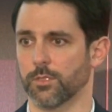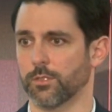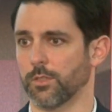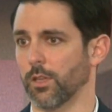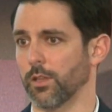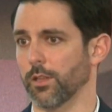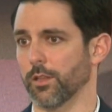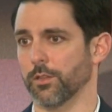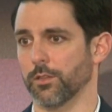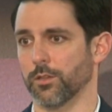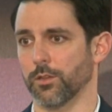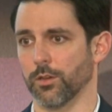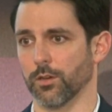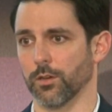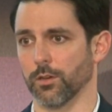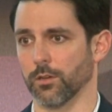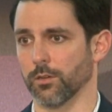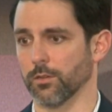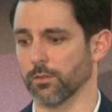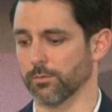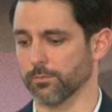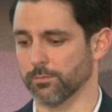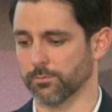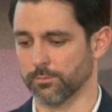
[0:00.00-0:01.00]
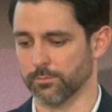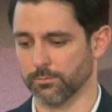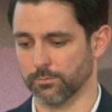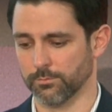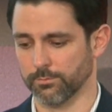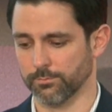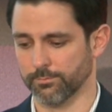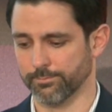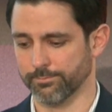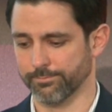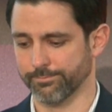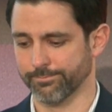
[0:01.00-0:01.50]
call it your
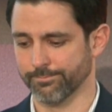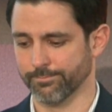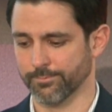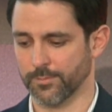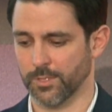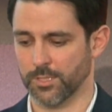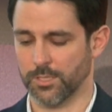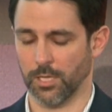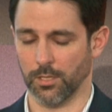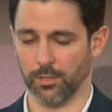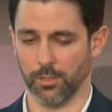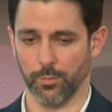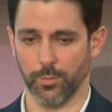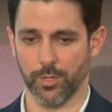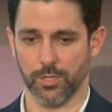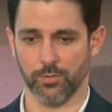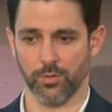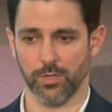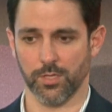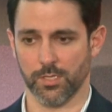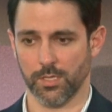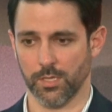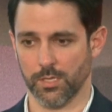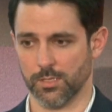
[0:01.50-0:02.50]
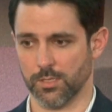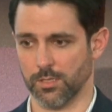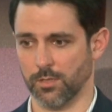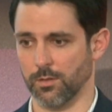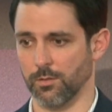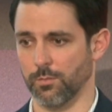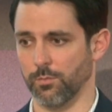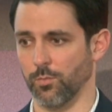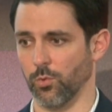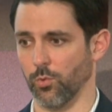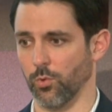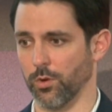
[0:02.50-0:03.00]
telemetry
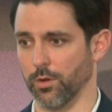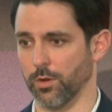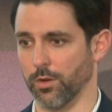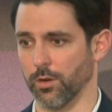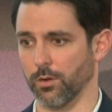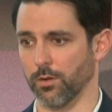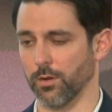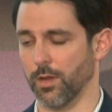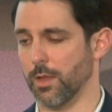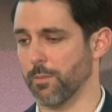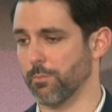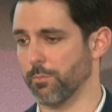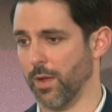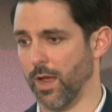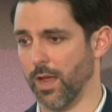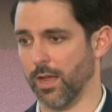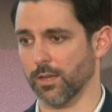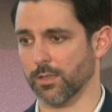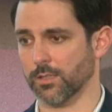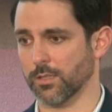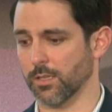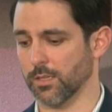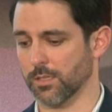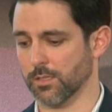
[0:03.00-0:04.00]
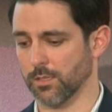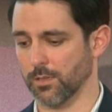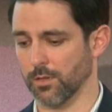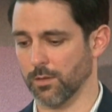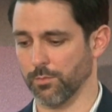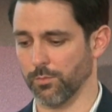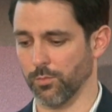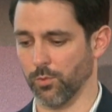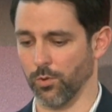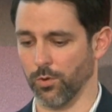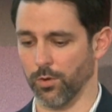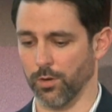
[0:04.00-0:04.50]
system or your impact
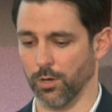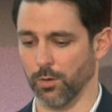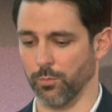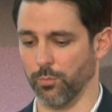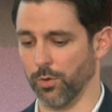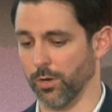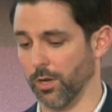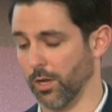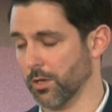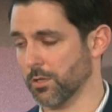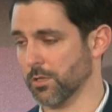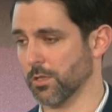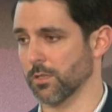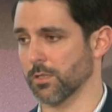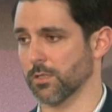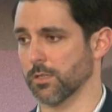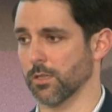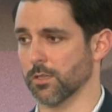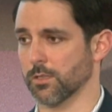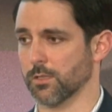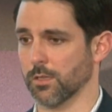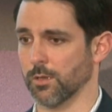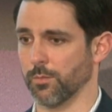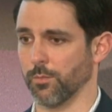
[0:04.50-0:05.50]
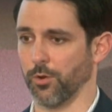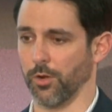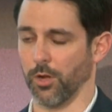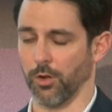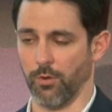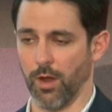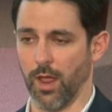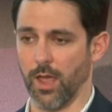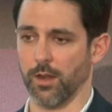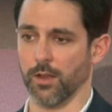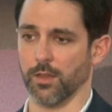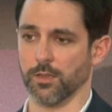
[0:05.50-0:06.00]
system or your production system or your
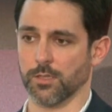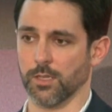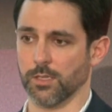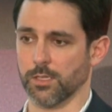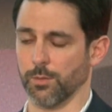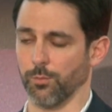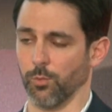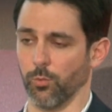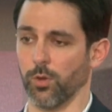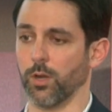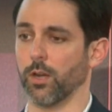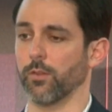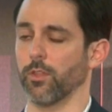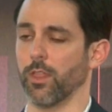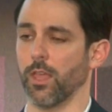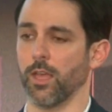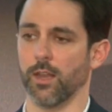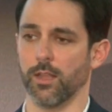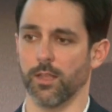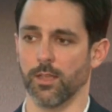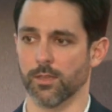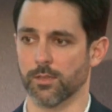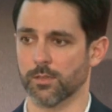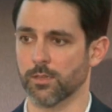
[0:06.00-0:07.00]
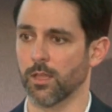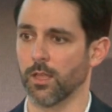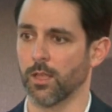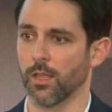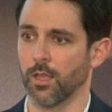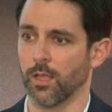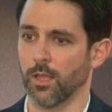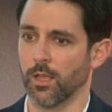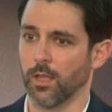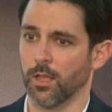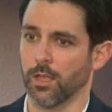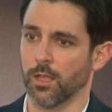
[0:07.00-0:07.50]
routing system or whatever that is.
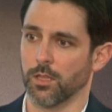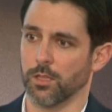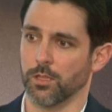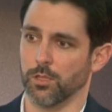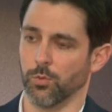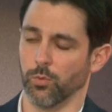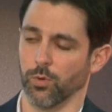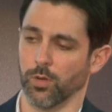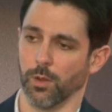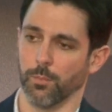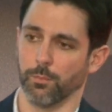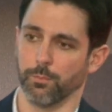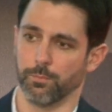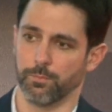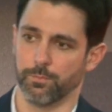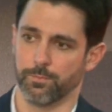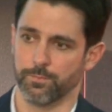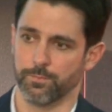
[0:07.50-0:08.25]
You want to